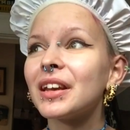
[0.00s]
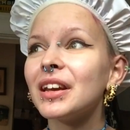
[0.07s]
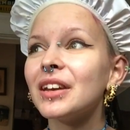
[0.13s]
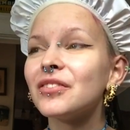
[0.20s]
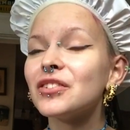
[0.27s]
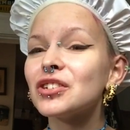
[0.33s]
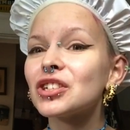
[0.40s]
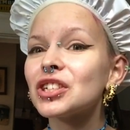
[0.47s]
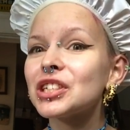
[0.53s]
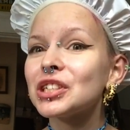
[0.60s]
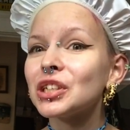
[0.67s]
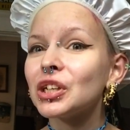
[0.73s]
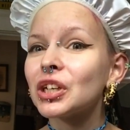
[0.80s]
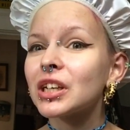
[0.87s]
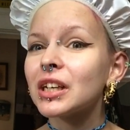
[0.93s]
if you just
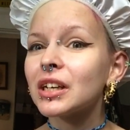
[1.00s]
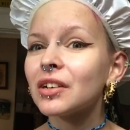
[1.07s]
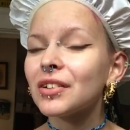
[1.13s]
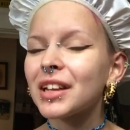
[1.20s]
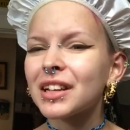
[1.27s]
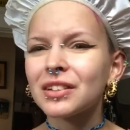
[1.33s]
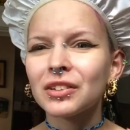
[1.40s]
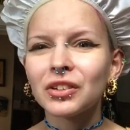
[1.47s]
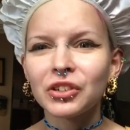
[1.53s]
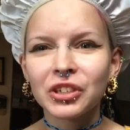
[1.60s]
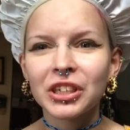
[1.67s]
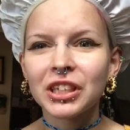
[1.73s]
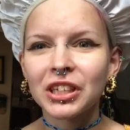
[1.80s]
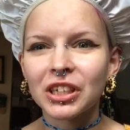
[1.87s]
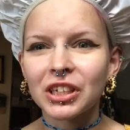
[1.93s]
look at her, like,
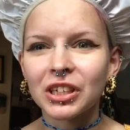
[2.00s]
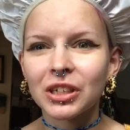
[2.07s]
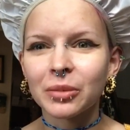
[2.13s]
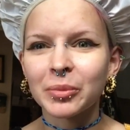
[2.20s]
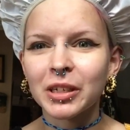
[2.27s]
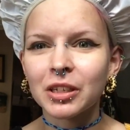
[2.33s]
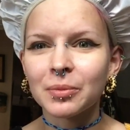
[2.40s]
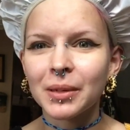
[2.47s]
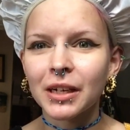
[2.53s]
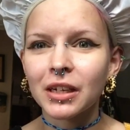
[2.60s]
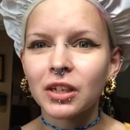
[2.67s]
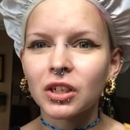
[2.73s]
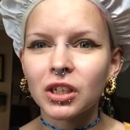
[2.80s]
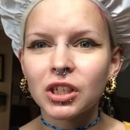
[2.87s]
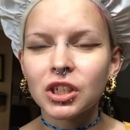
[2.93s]
looking at her makes me angry.